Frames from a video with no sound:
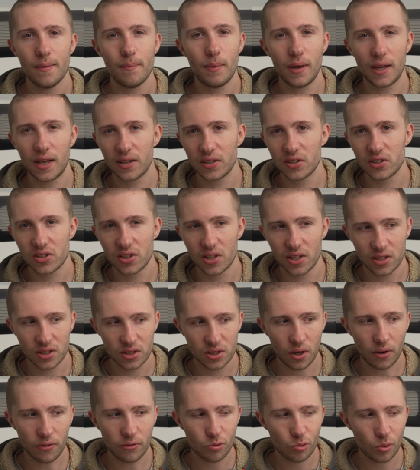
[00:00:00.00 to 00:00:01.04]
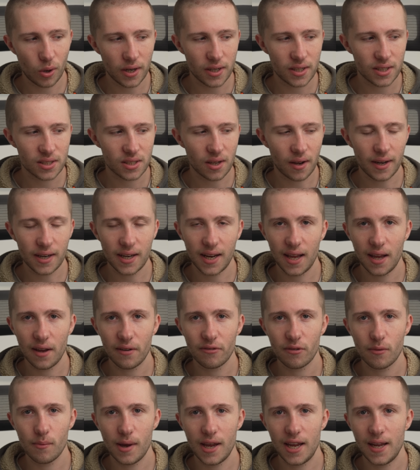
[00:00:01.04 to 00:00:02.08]
because the software design here
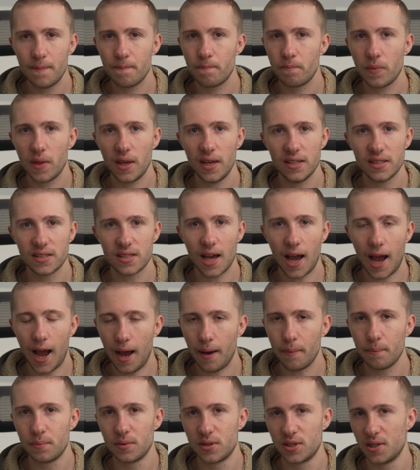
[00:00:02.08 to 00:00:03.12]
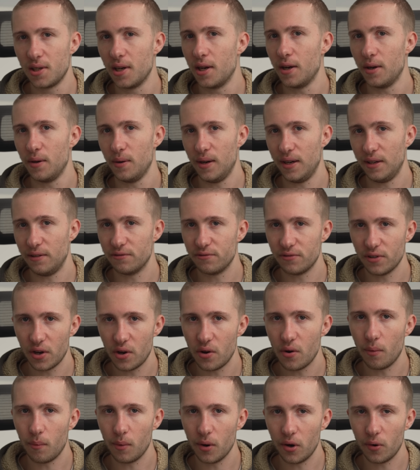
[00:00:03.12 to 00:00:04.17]
for me is absolutely
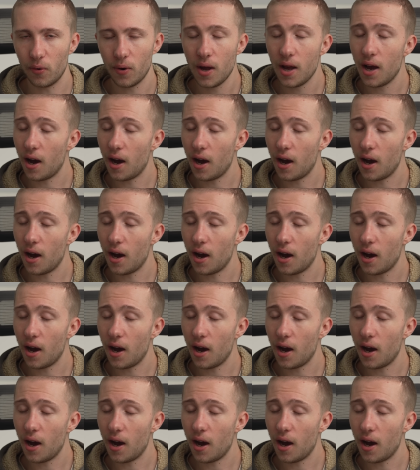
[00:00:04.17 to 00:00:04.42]
phenomenal.